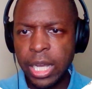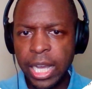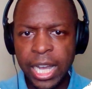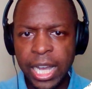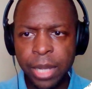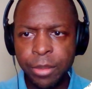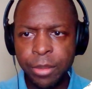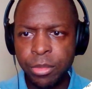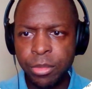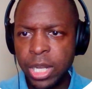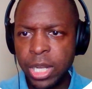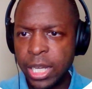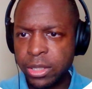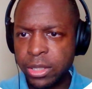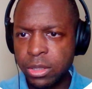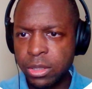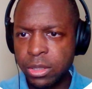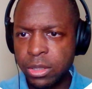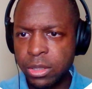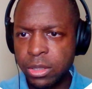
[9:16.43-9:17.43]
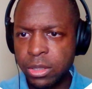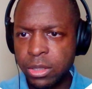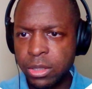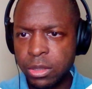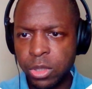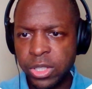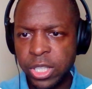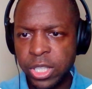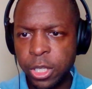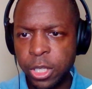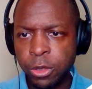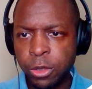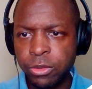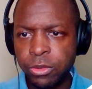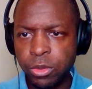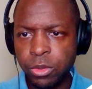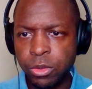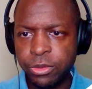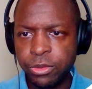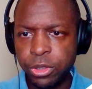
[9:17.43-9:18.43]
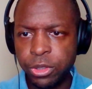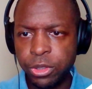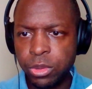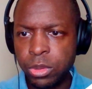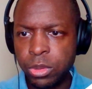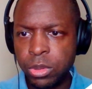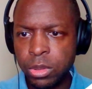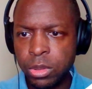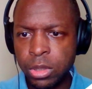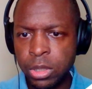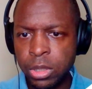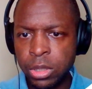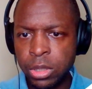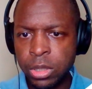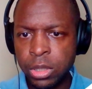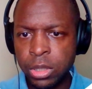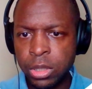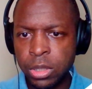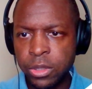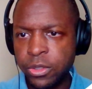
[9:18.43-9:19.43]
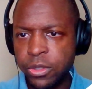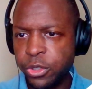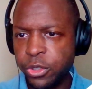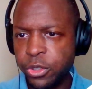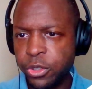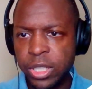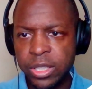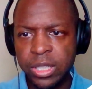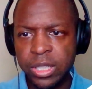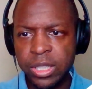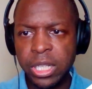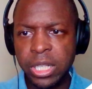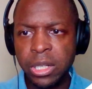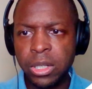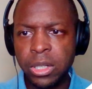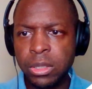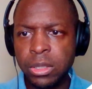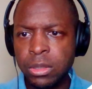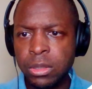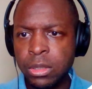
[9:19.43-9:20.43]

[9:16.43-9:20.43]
I'm not what is held for review. There's nothing there.